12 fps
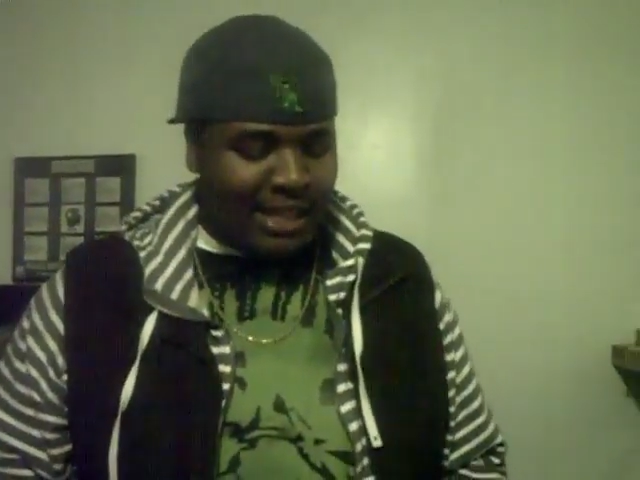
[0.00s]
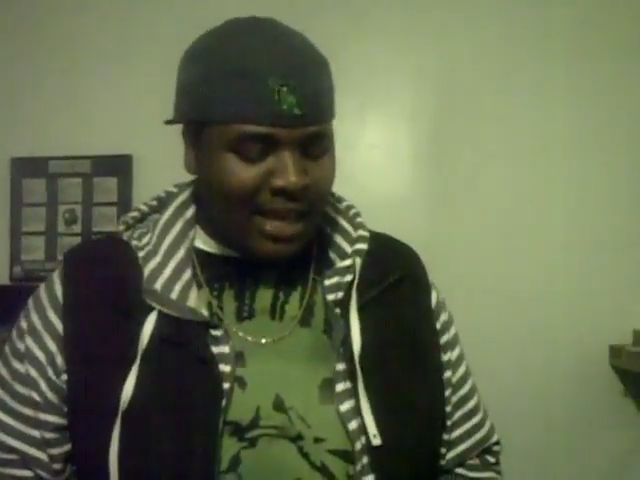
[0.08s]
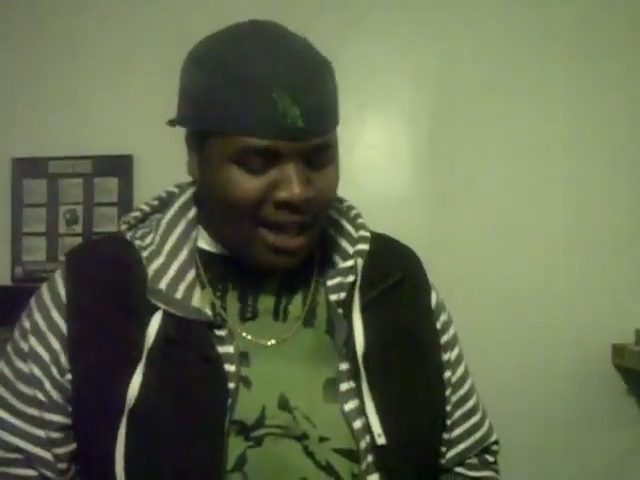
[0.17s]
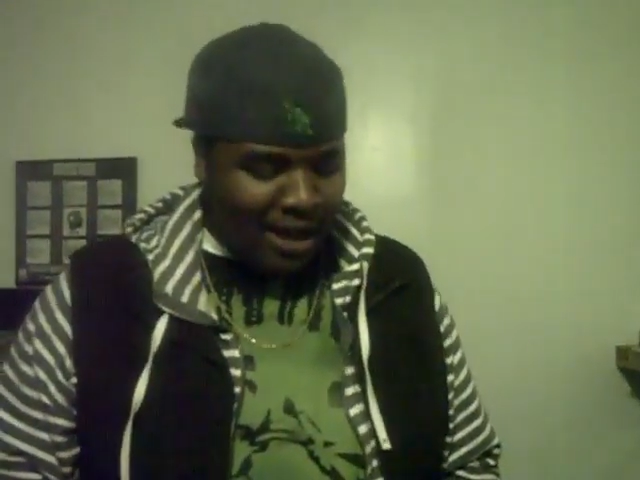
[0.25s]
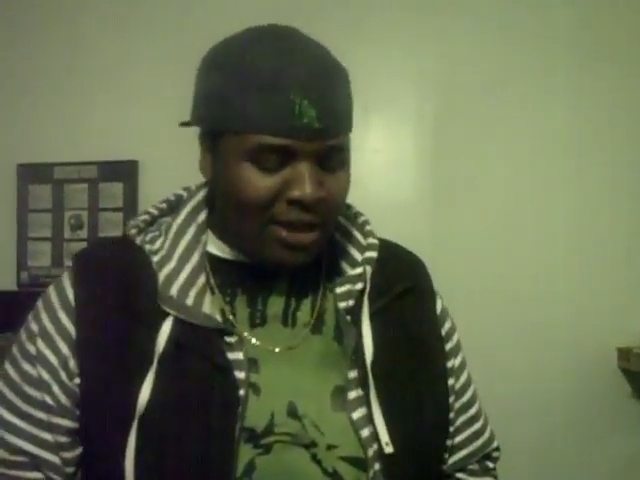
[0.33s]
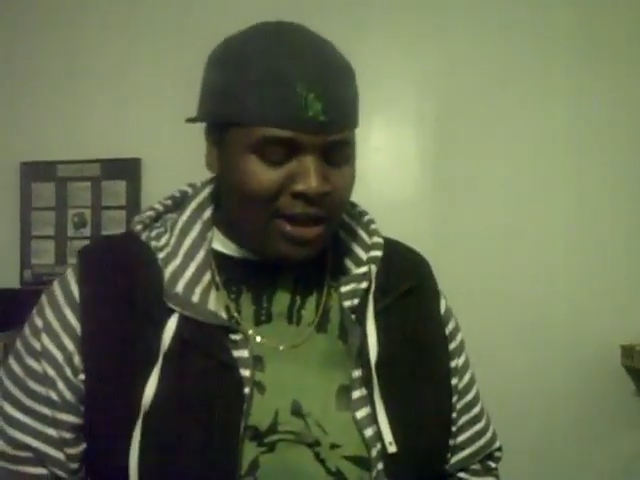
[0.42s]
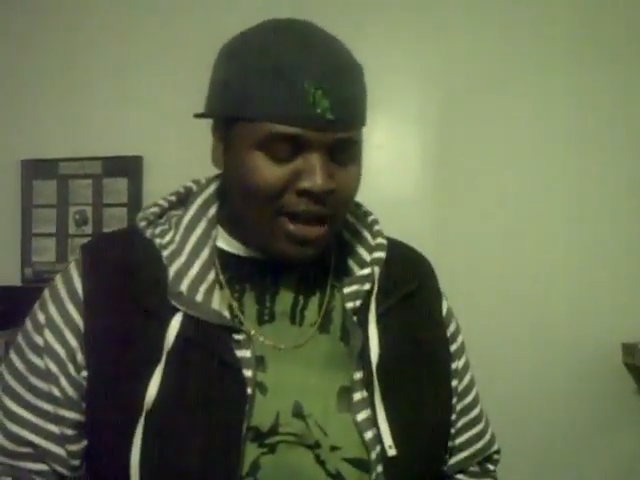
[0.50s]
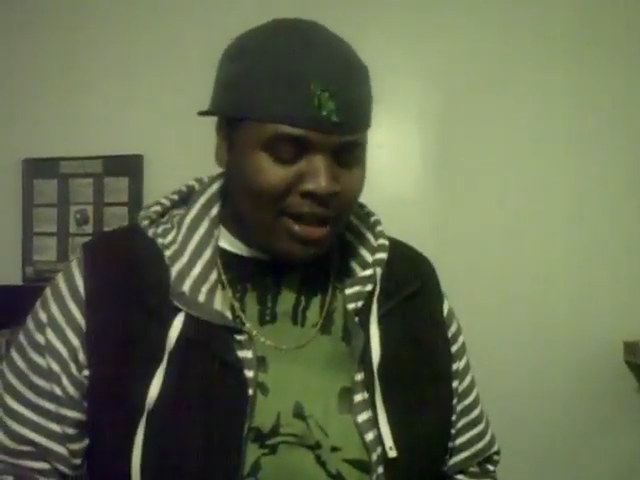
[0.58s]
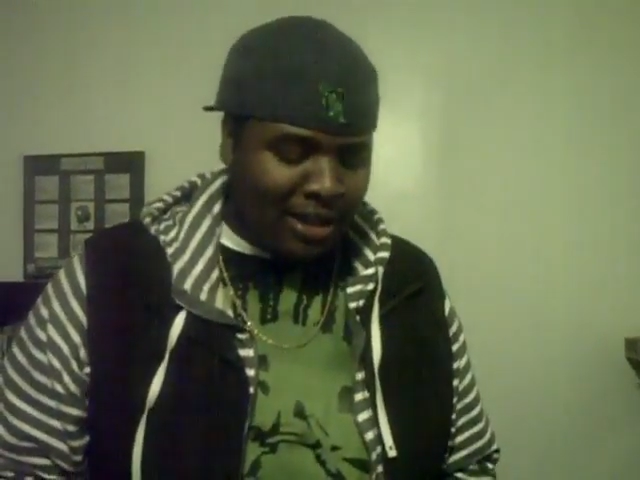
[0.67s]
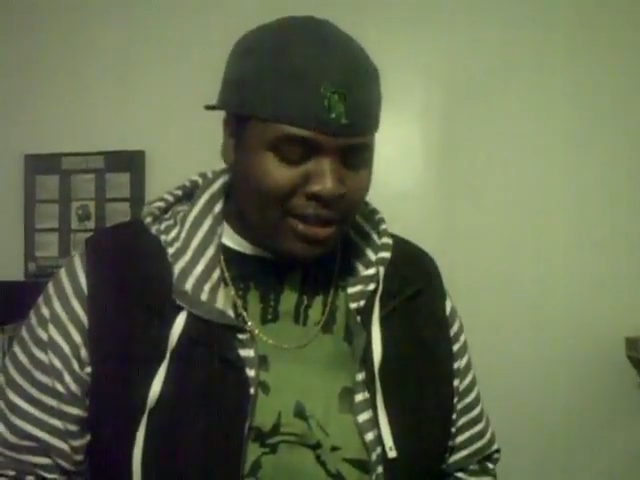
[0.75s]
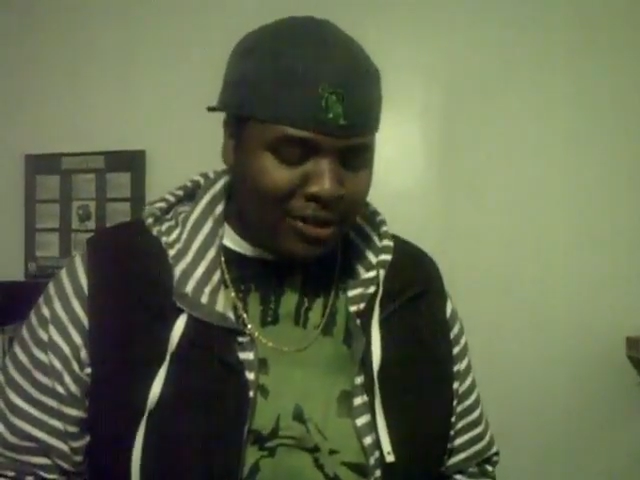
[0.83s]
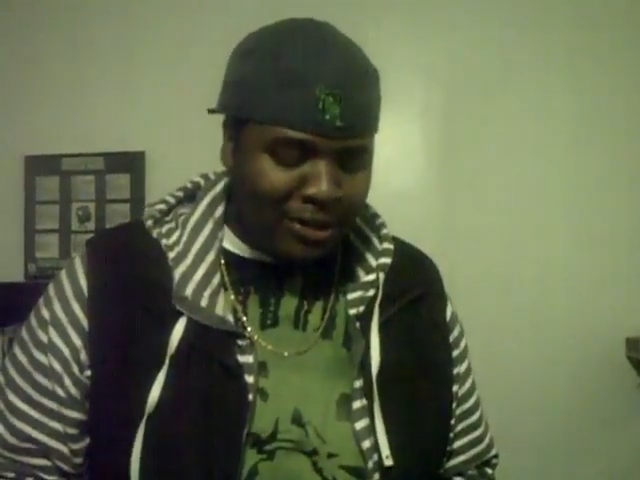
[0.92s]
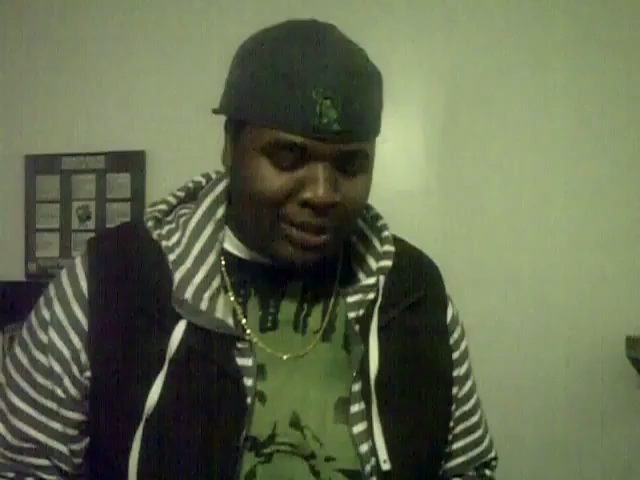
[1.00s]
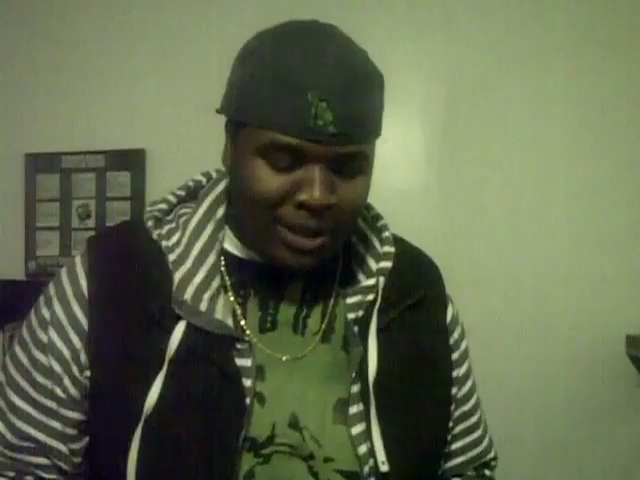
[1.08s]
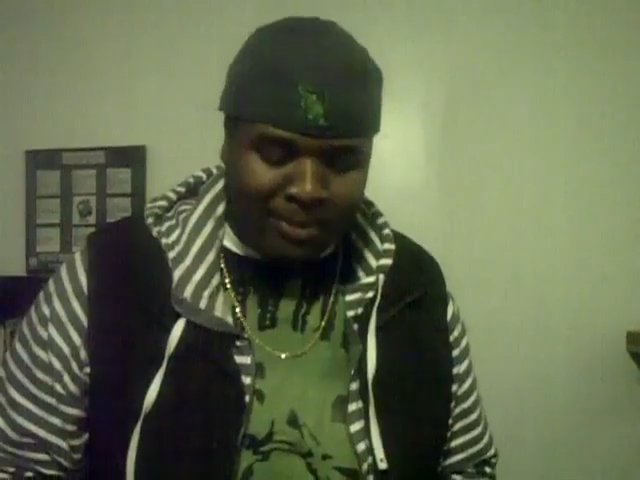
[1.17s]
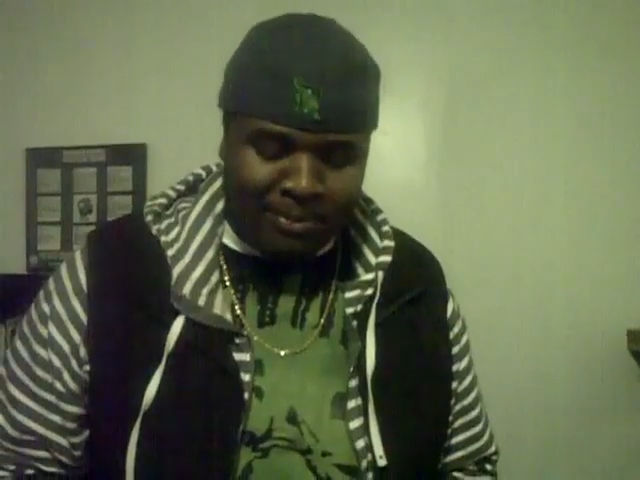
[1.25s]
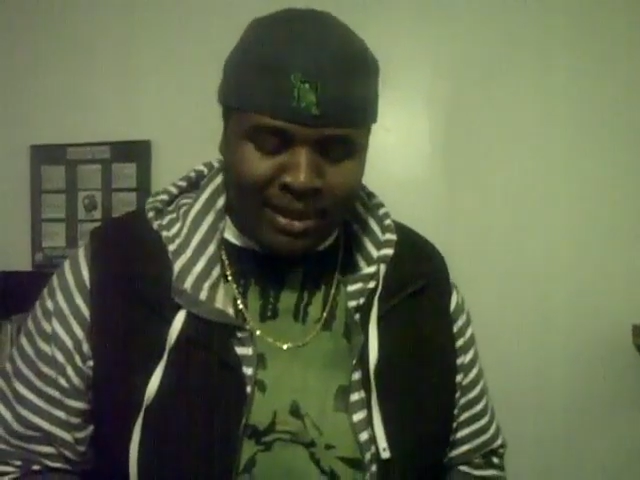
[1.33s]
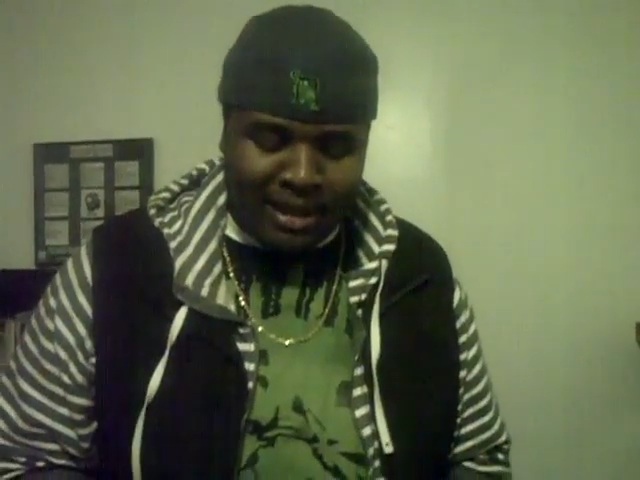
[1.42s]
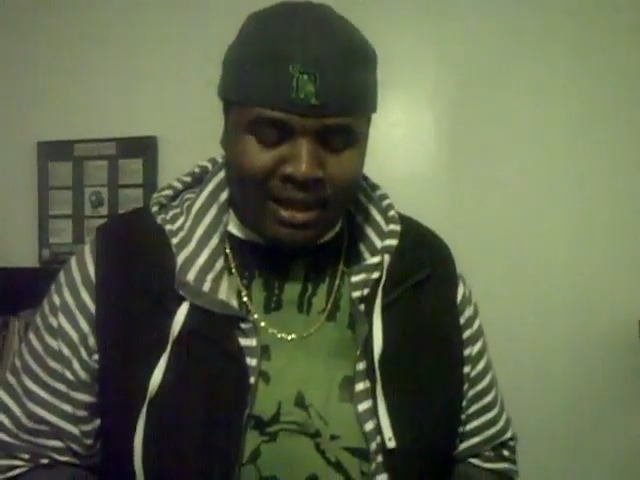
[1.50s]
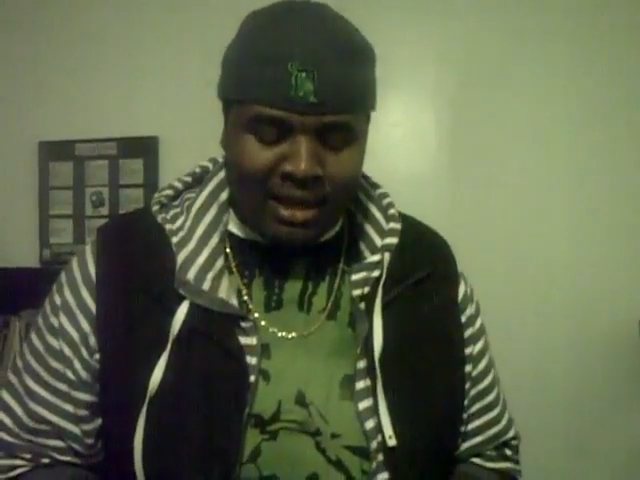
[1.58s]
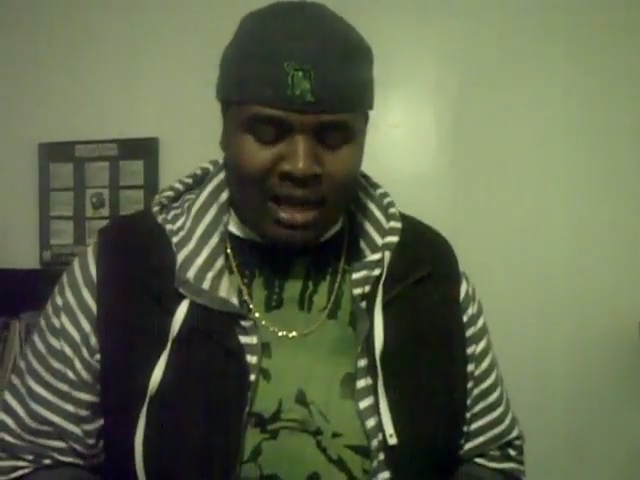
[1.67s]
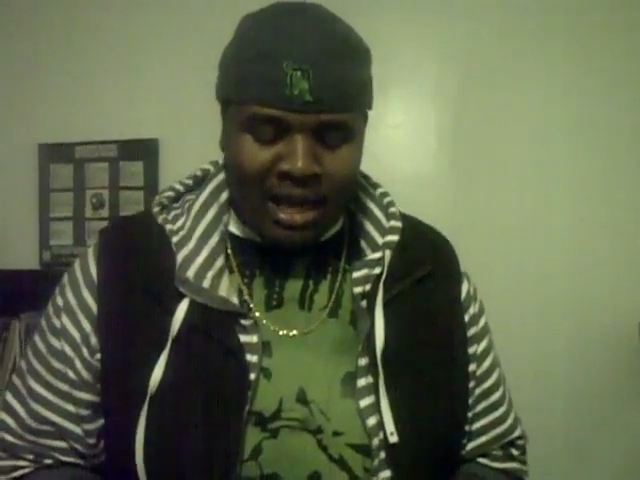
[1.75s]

tell y'all a little something.